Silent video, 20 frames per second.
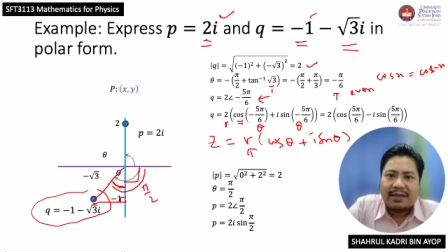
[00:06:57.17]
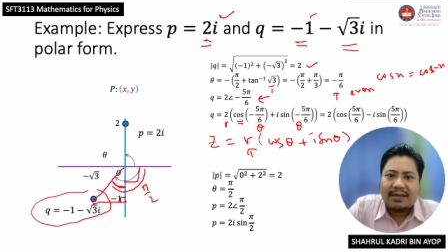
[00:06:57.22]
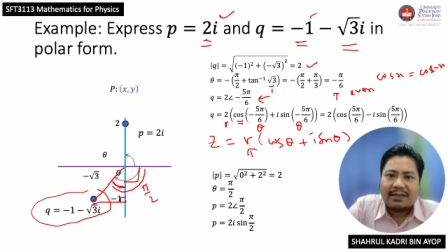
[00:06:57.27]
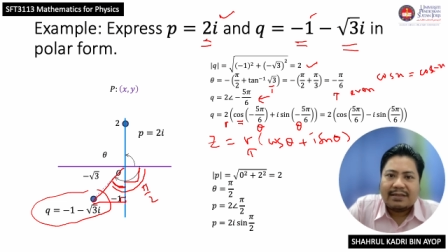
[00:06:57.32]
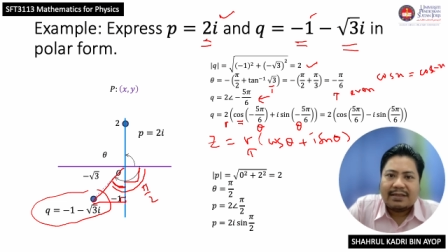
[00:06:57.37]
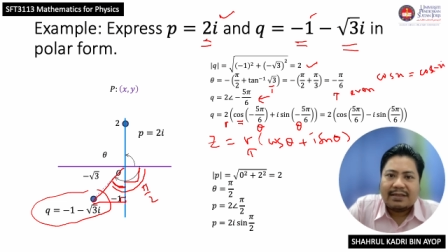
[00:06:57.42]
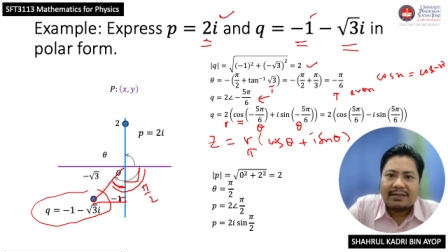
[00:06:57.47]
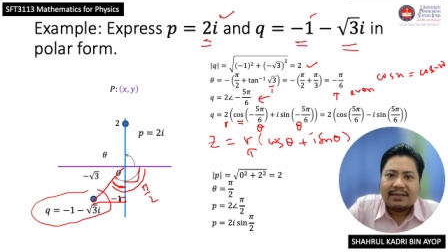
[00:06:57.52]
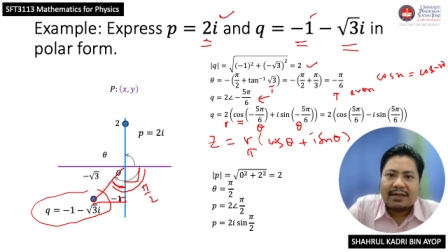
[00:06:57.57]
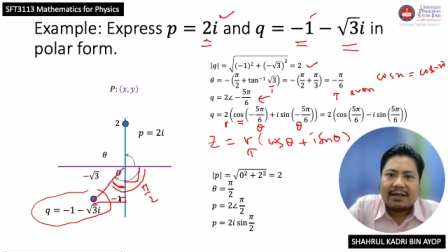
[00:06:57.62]

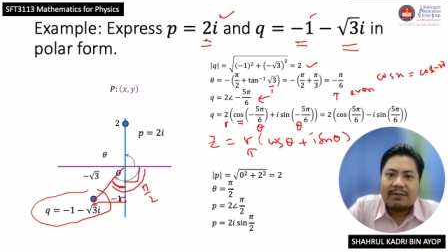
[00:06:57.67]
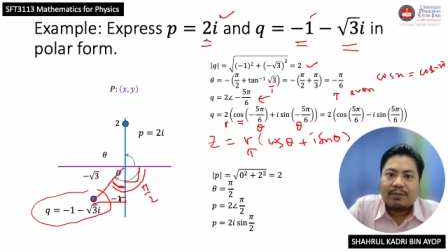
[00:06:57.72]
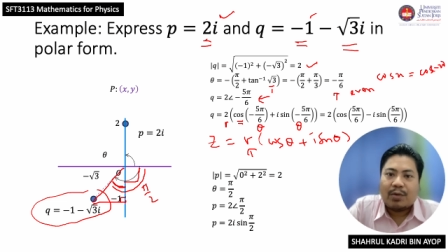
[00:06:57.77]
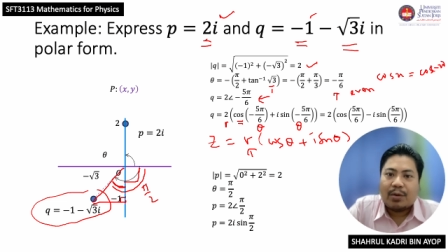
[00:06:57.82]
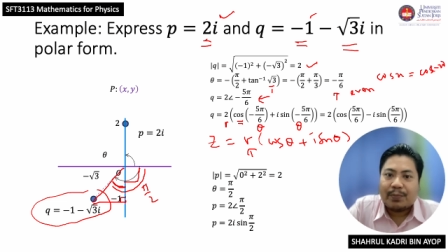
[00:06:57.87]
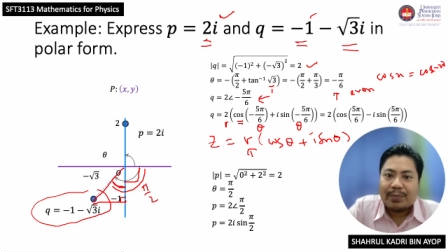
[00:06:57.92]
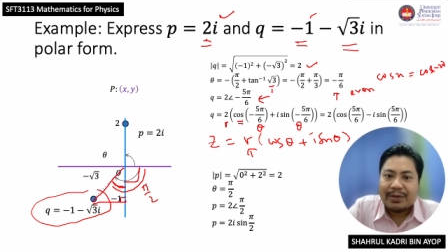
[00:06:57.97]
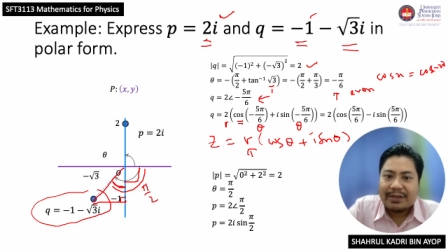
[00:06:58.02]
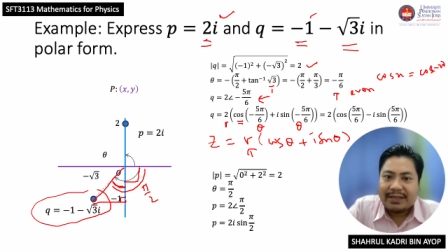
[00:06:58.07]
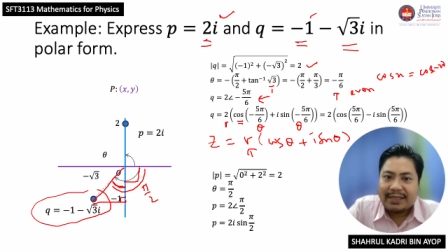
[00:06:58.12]
this is a
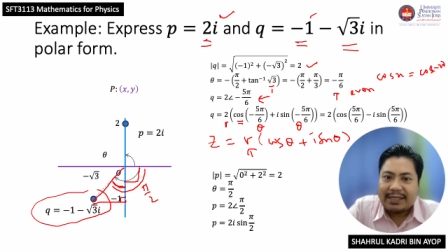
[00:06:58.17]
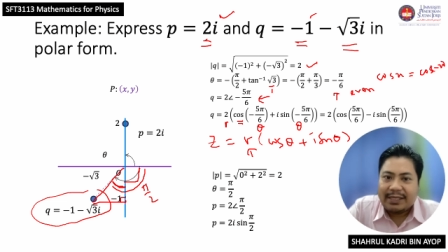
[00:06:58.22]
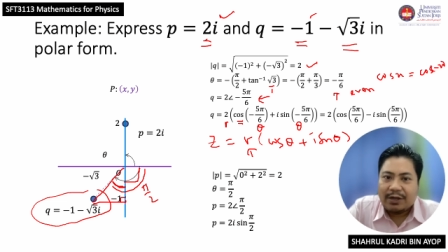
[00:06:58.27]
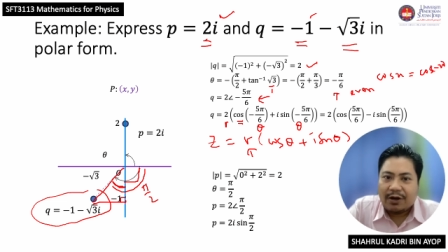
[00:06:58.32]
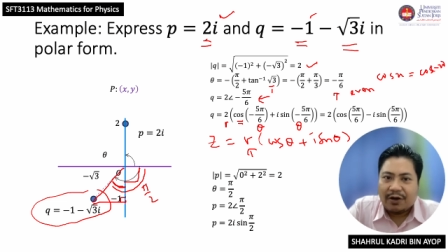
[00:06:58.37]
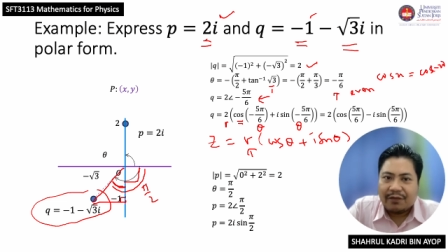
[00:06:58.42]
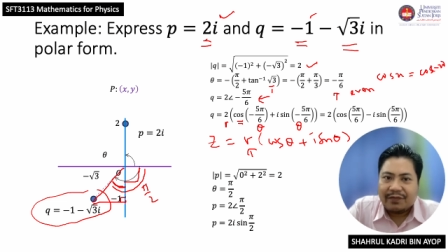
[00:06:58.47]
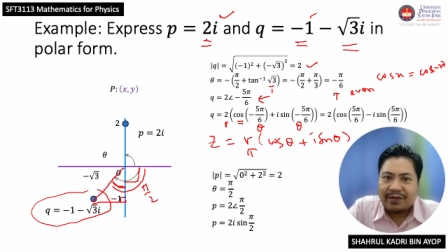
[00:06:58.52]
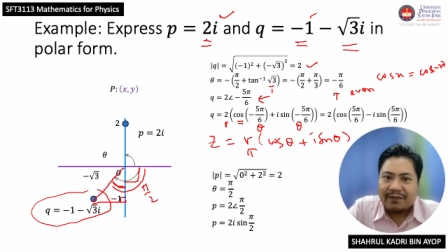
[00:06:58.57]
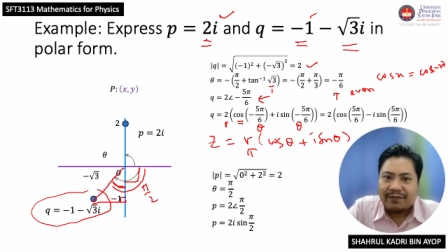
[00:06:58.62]
property
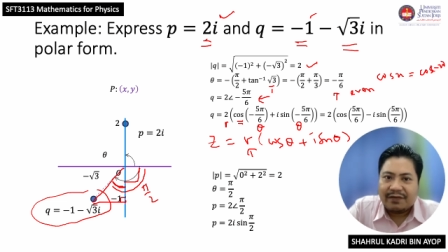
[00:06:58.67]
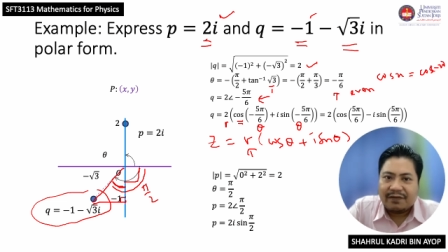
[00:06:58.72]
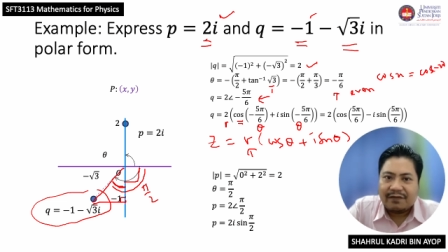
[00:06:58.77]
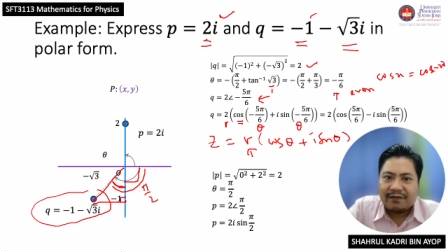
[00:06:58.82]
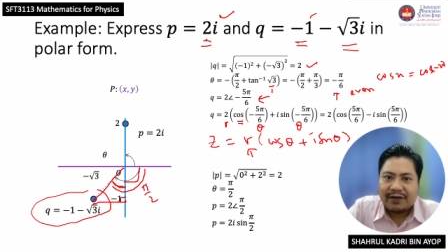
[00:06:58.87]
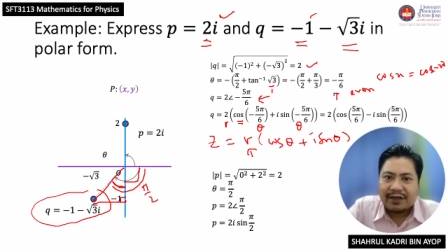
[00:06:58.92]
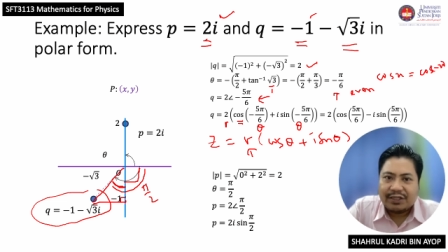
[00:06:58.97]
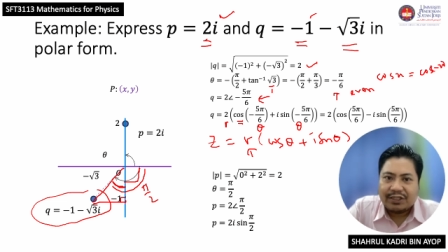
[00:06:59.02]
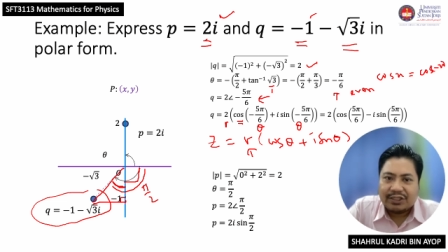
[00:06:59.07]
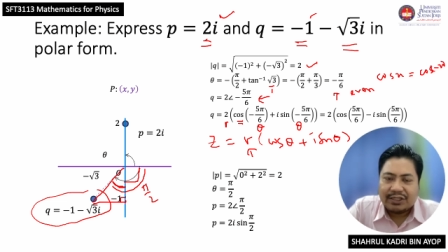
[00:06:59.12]
of even
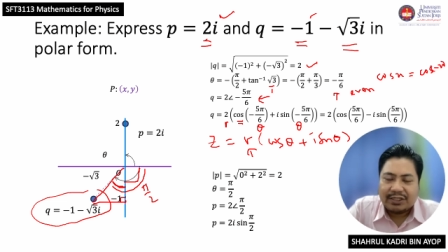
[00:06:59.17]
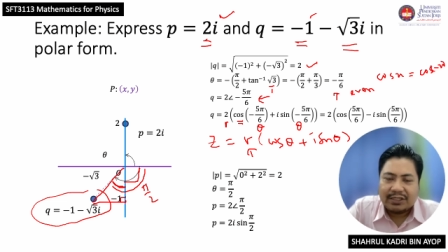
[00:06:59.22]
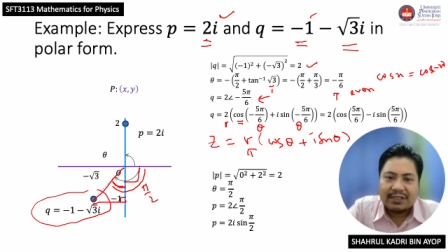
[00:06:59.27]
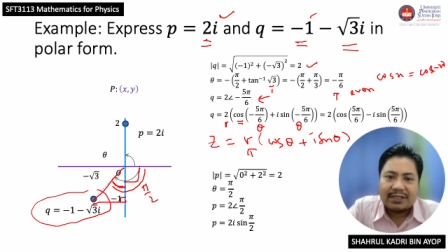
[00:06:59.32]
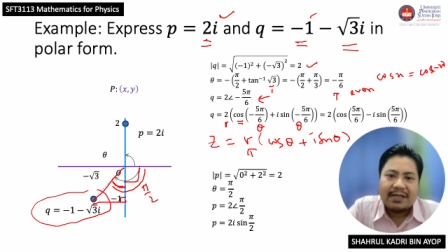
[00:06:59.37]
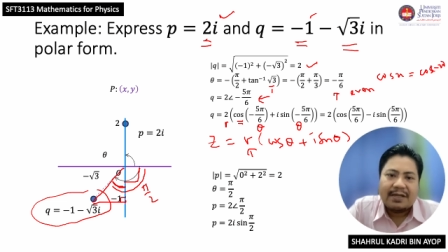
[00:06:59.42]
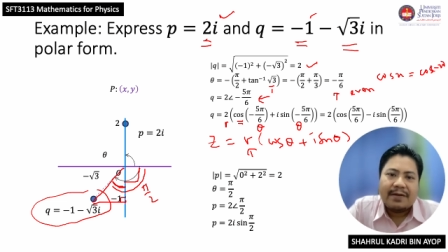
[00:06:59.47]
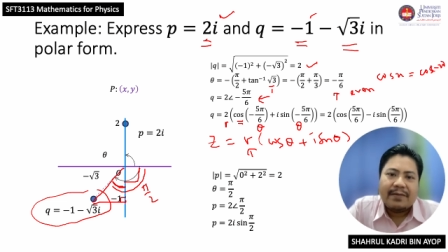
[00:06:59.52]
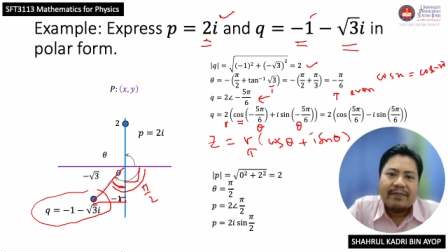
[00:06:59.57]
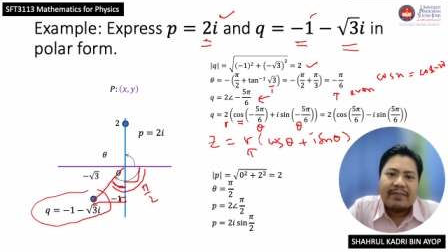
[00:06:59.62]
function.
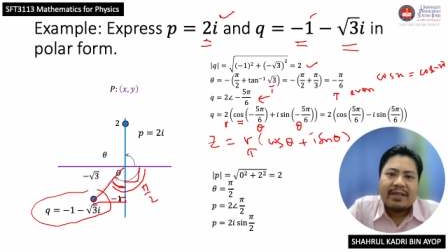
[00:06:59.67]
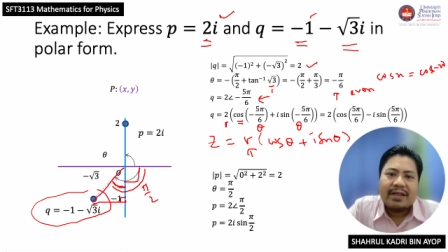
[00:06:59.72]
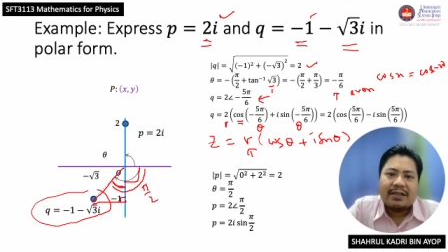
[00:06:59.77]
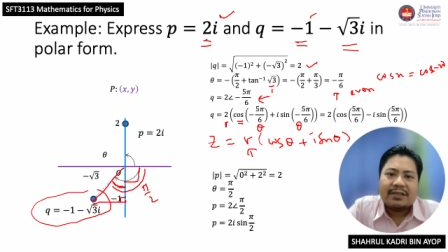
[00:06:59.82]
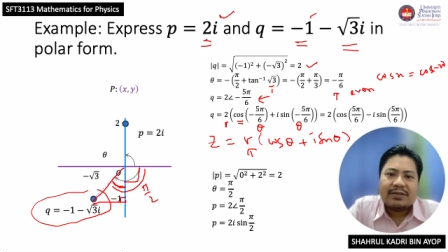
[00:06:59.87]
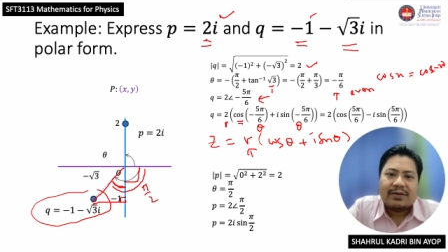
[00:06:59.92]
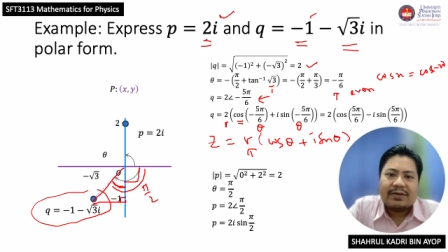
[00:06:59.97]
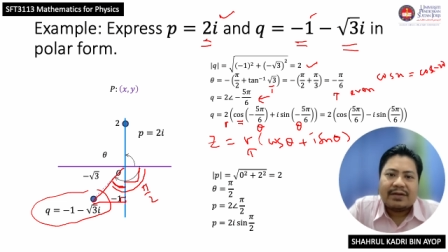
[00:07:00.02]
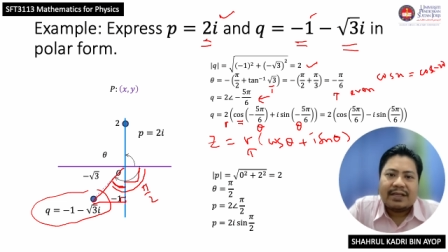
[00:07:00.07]
So